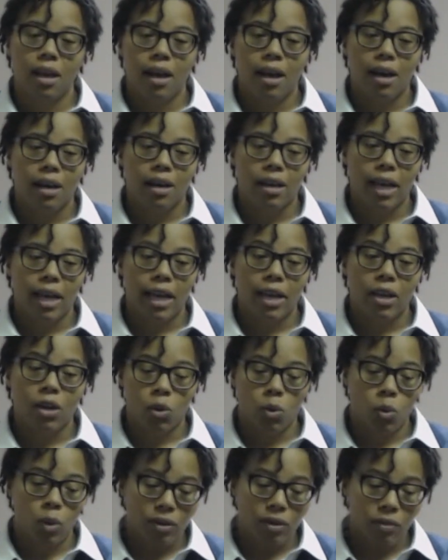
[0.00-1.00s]
And
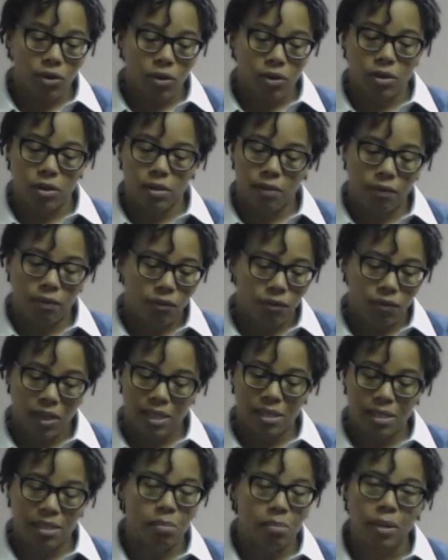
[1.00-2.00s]
whoever
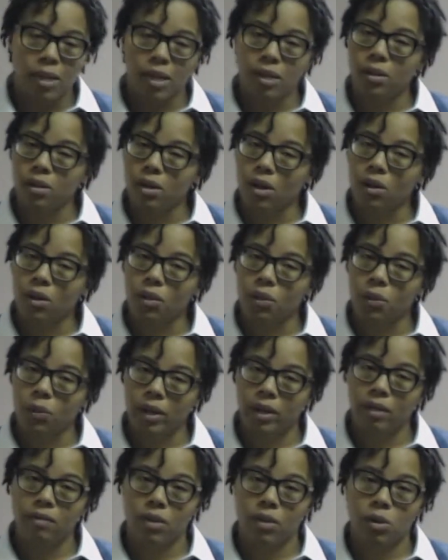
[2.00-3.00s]
fits the bill on all
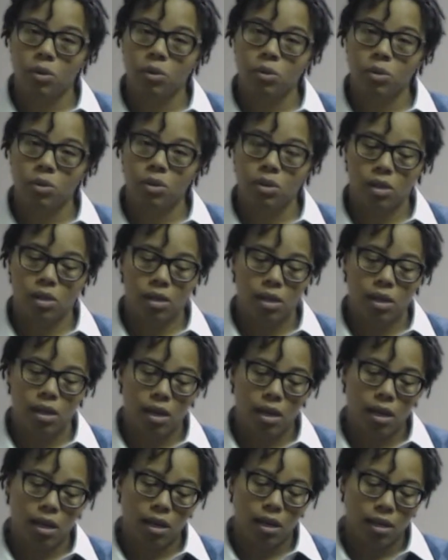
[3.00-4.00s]
three of those
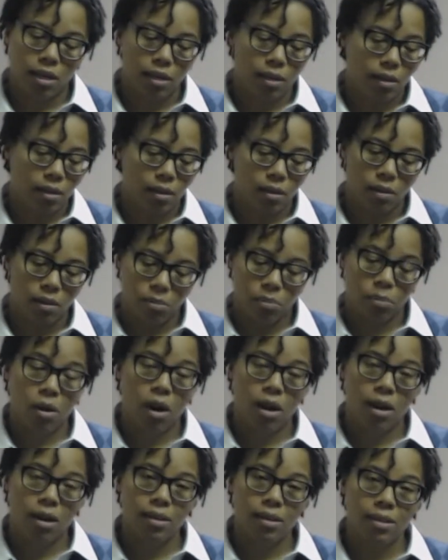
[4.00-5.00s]

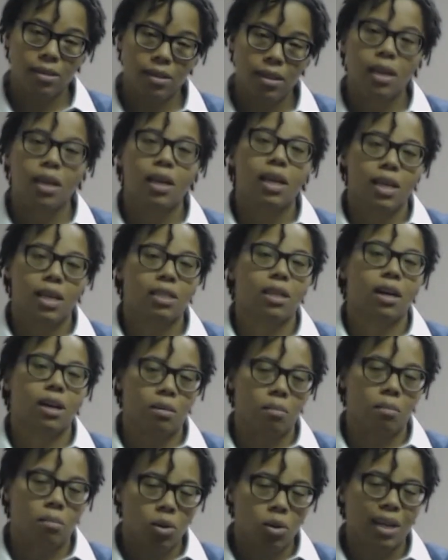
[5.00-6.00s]
prongs is going
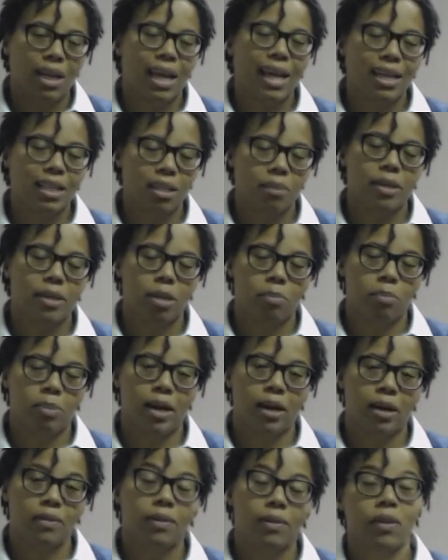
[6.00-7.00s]
to more likely be the
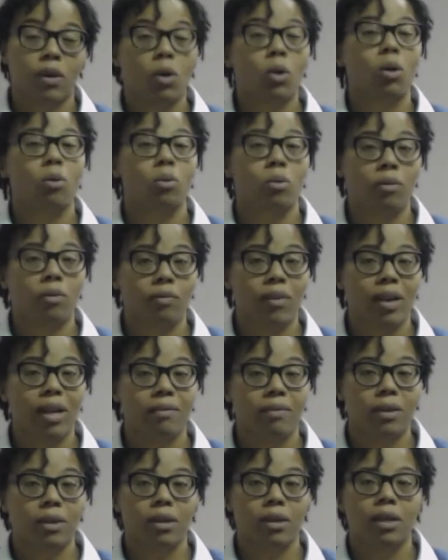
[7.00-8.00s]
parent that the court will
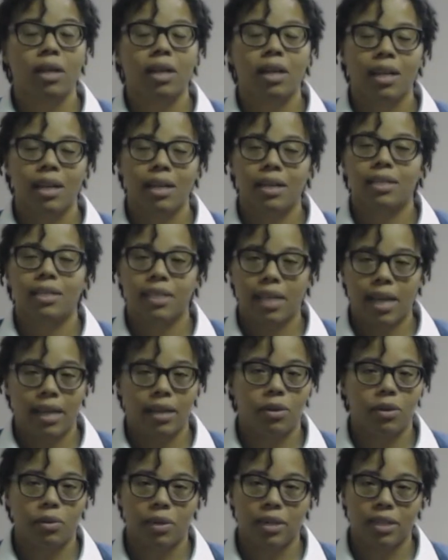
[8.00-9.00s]
favor in
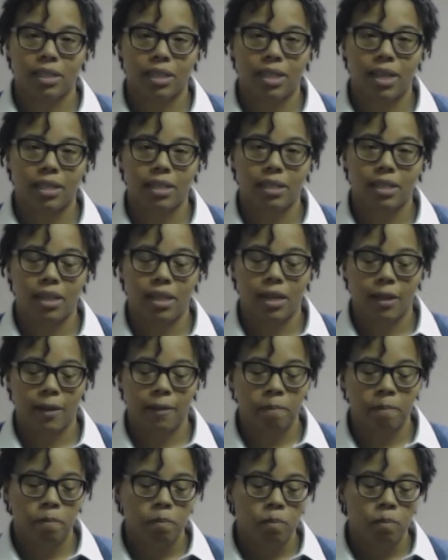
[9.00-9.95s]
deciding who gets custody.